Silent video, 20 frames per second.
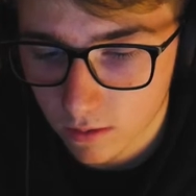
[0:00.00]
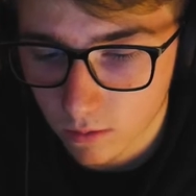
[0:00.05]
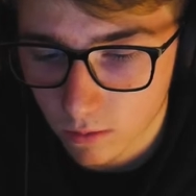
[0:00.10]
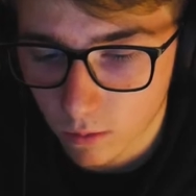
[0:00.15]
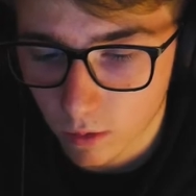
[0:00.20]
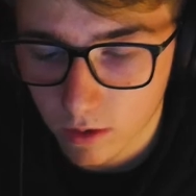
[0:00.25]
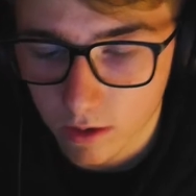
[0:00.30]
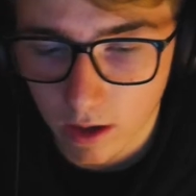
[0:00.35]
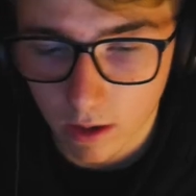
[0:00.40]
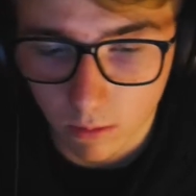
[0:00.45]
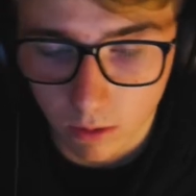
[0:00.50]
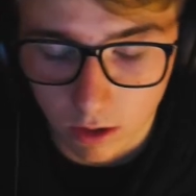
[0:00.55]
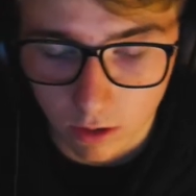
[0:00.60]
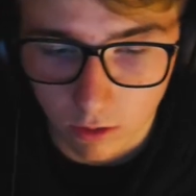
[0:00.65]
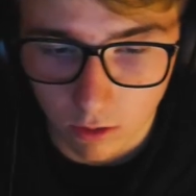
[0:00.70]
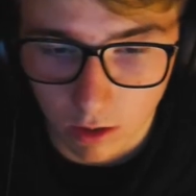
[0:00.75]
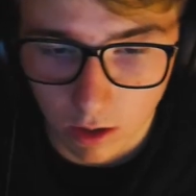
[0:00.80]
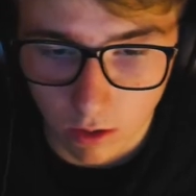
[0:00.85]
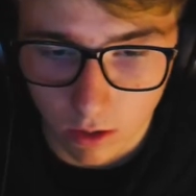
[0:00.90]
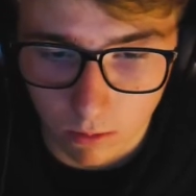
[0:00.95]
One day I'm going to
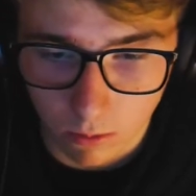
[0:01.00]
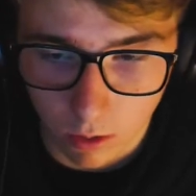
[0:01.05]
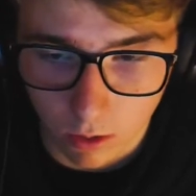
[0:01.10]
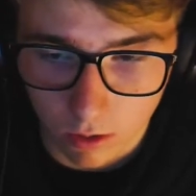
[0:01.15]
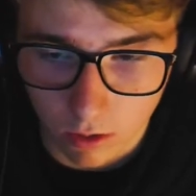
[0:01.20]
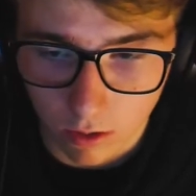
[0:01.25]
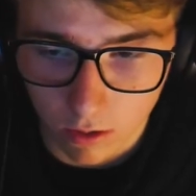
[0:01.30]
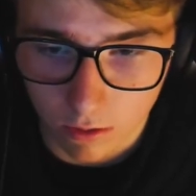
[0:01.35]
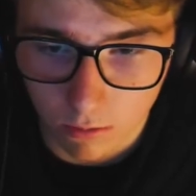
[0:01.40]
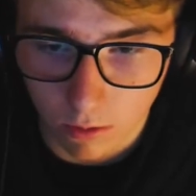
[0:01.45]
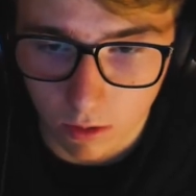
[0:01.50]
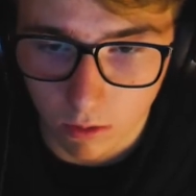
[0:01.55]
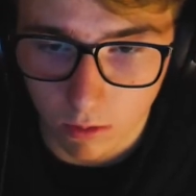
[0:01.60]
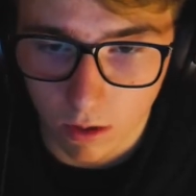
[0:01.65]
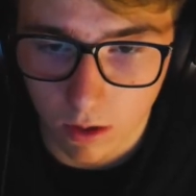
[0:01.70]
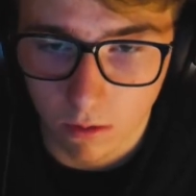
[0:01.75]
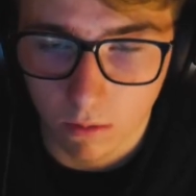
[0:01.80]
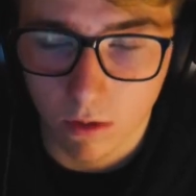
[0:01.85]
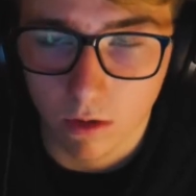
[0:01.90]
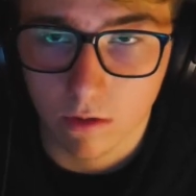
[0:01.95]
do that on a podcast, by the
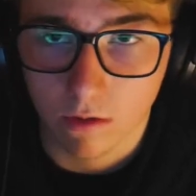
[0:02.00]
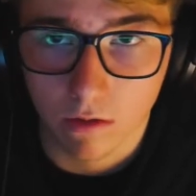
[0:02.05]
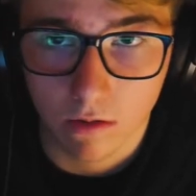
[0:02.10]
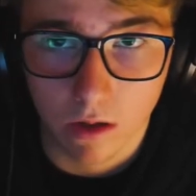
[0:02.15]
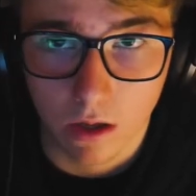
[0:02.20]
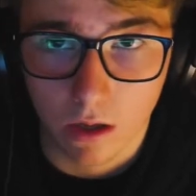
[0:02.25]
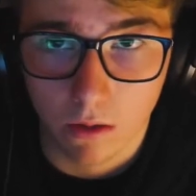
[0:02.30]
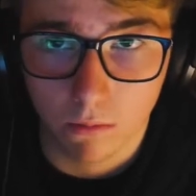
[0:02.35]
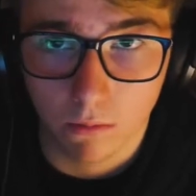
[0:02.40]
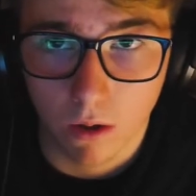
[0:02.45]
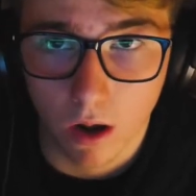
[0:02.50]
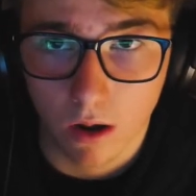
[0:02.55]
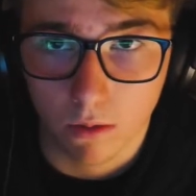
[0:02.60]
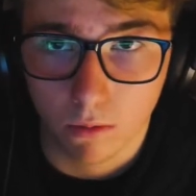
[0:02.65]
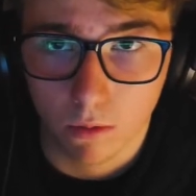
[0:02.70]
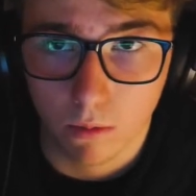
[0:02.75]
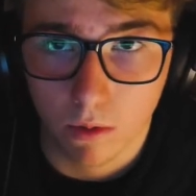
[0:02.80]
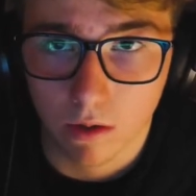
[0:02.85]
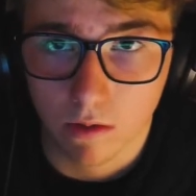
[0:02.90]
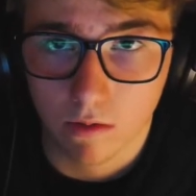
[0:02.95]
way. I'm going to just eat
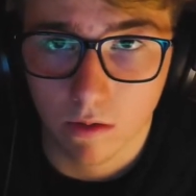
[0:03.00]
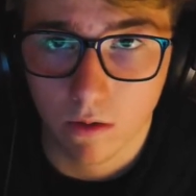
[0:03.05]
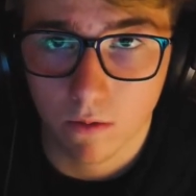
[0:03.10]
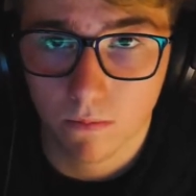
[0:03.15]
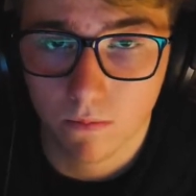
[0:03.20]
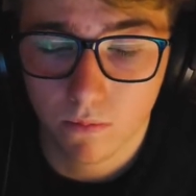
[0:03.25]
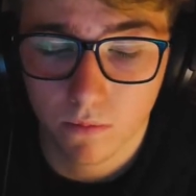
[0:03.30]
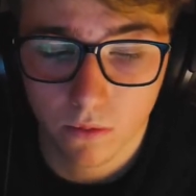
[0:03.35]
pineapple pizza.